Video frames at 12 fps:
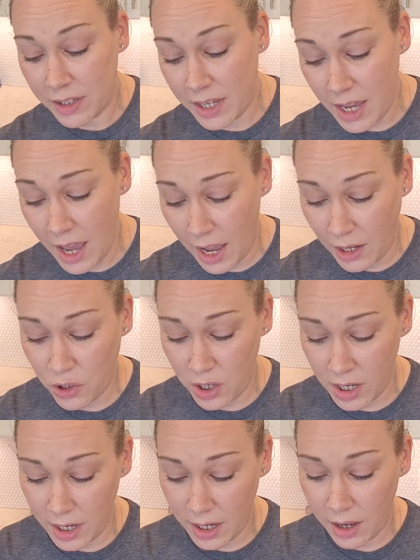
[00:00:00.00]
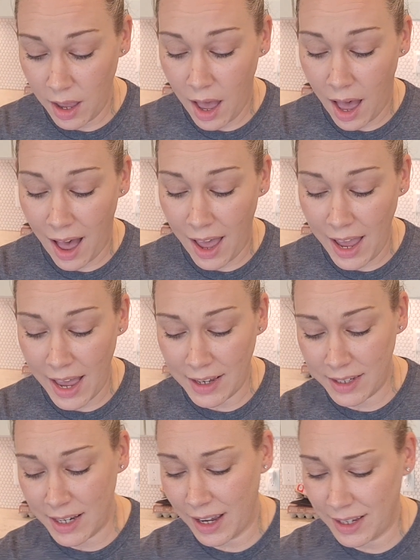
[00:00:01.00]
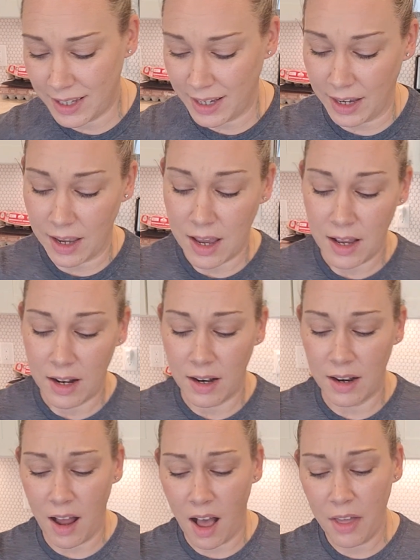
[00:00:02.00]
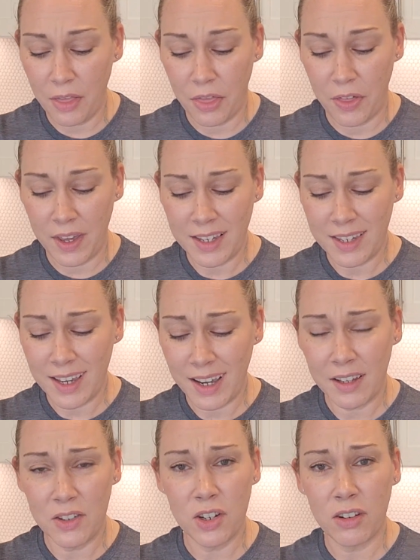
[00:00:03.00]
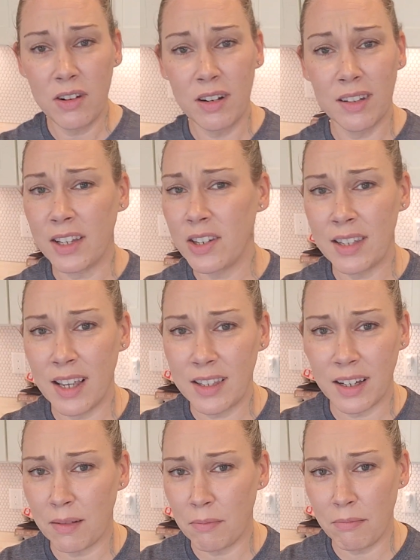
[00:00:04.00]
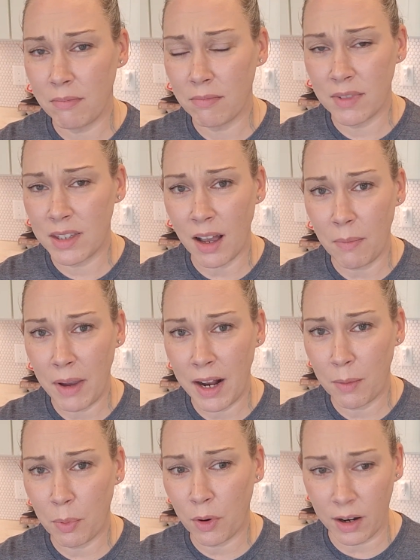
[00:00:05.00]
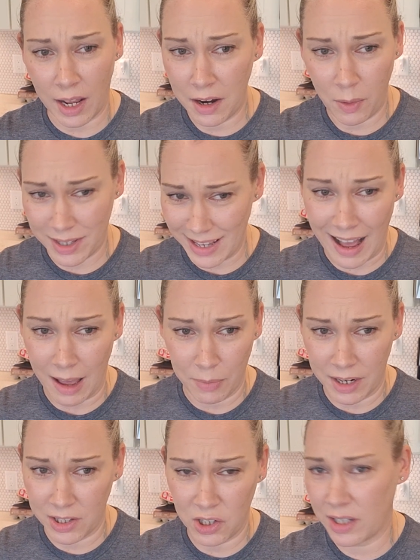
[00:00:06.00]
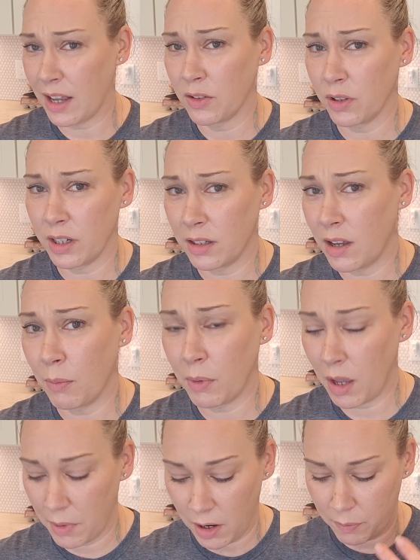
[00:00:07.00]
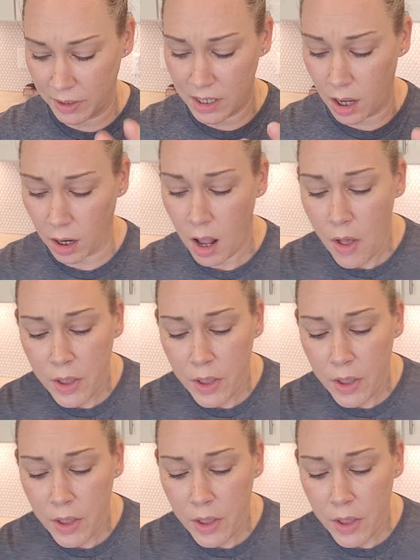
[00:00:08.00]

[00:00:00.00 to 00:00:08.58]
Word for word: T H E I S T I C non-theistic children. That just sounds like a dumb made up word. I know it's not, but it just sounds really dumb coming off my tongue.